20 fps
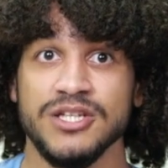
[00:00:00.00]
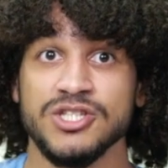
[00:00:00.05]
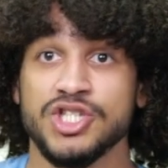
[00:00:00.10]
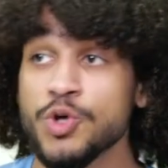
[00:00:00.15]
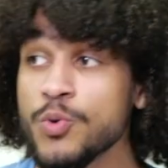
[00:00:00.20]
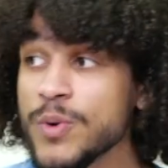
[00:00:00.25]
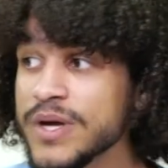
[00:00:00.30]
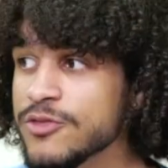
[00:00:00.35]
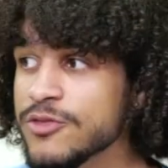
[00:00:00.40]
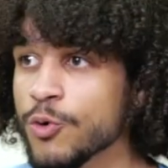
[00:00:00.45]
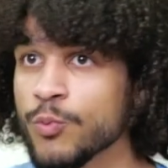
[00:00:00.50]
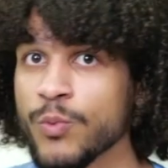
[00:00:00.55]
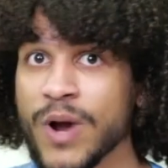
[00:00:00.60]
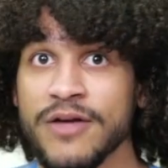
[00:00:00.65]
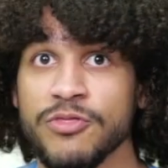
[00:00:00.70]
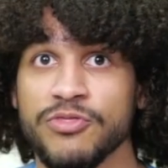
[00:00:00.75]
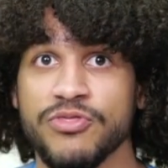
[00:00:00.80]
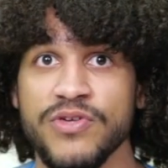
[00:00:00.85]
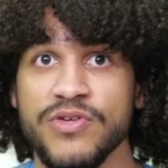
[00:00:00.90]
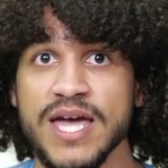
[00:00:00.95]
Doing the
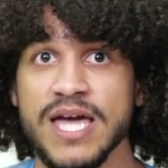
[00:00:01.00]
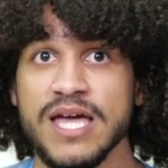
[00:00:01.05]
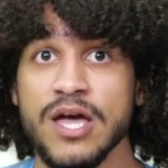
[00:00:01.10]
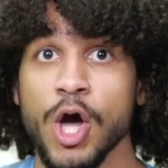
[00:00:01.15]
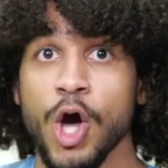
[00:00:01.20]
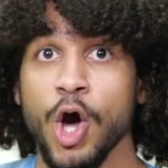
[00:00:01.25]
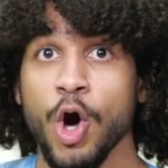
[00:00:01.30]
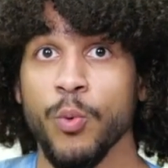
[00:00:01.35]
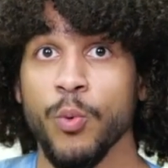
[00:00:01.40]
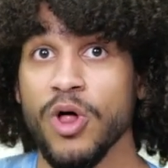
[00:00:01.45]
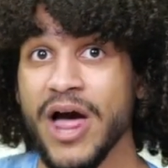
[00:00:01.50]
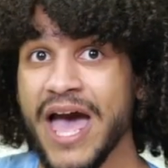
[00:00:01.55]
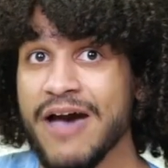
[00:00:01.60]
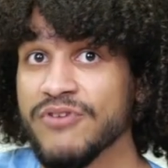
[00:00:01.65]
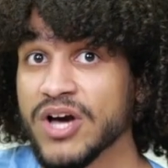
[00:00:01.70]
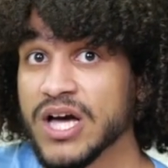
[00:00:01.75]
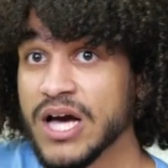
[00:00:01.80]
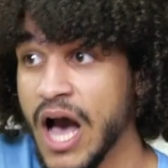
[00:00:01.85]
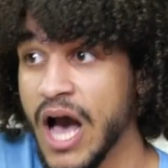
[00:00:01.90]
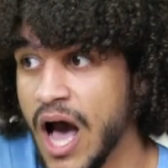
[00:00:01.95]
right thing will have
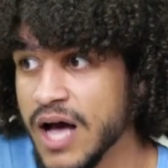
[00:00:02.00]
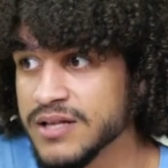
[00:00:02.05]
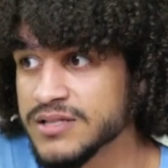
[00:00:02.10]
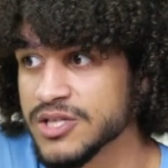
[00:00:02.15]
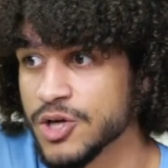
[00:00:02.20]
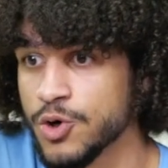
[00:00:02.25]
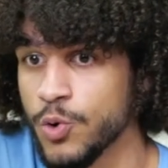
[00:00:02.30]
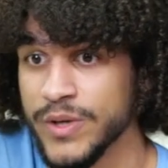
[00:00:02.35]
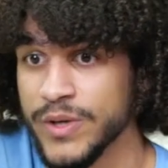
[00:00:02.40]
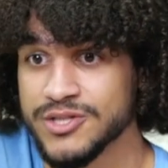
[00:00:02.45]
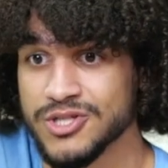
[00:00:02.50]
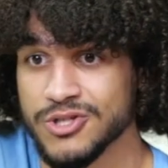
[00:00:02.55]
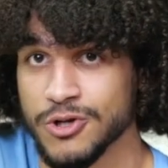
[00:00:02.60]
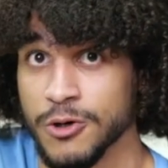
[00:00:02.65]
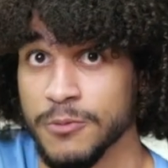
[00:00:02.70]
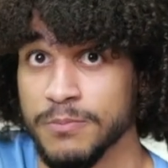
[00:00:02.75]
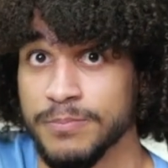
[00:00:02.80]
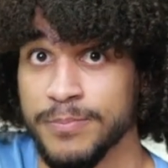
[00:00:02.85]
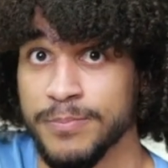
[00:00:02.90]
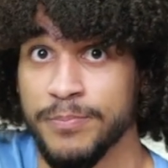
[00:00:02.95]
a consequence
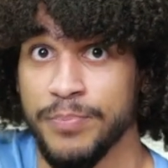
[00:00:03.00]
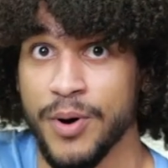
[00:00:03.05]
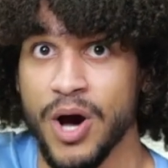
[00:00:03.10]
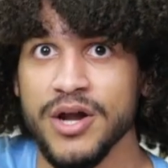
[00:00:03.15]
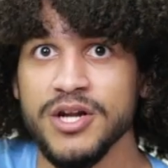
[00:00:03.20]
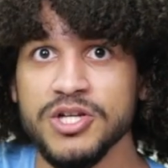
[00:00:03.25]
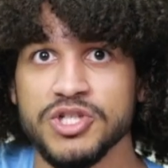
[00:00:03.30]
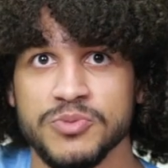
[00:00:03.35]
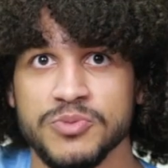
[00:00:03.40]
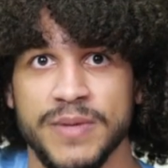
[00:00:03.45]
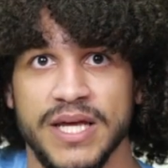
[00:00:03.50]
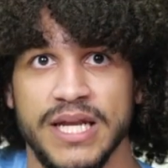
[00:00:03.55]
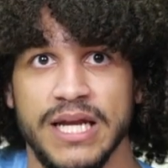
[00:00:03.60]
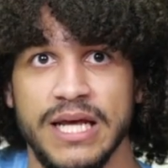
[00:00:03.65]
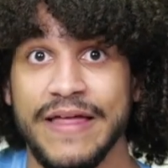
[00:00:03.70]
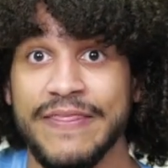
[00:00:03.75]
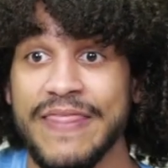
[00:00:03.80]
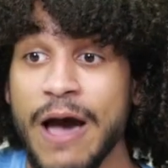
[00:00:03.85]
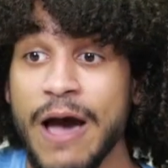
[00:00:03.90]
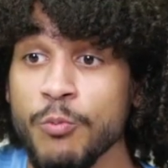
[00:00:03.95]
or punishment,
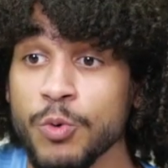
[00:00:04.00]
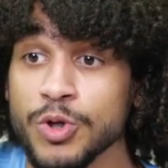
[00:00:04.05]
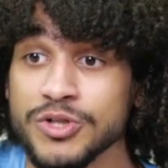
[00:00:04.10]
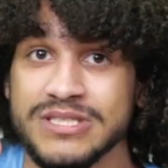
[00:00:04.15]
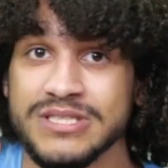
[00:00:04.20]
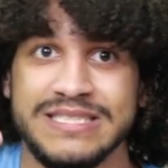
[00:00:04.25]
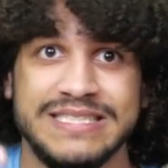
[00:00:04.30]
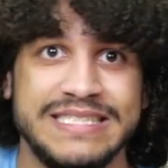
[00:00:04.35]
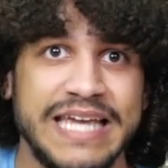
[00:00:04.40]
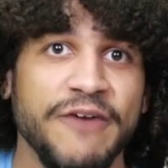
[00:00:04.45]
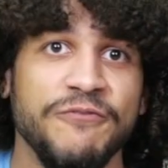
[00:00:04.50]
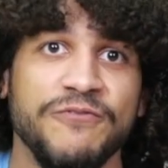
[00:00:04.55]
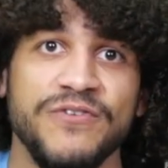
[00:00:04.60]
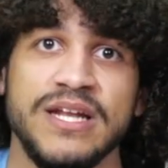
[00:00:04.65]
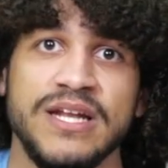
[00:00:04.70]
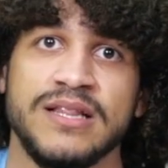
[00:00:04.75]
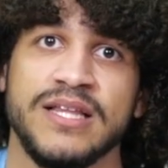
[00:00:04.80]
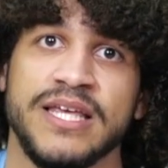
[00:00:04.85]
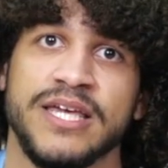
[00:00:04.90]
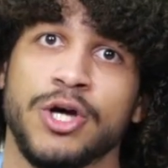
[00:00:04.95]
and that will
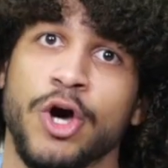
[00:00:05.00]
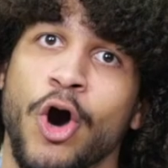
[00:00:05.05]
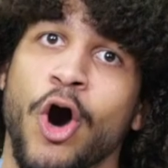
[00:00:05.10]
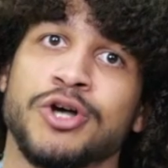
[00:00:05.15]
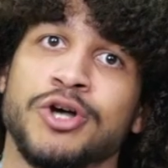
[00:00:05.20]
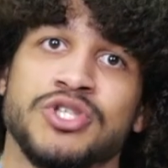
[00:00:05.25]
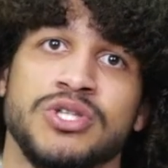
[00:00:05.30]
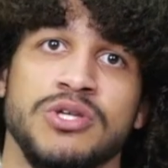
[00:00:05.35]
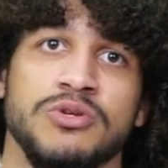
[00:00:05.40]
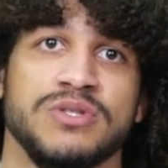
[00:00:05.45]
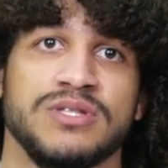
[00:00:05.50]
definitely cost you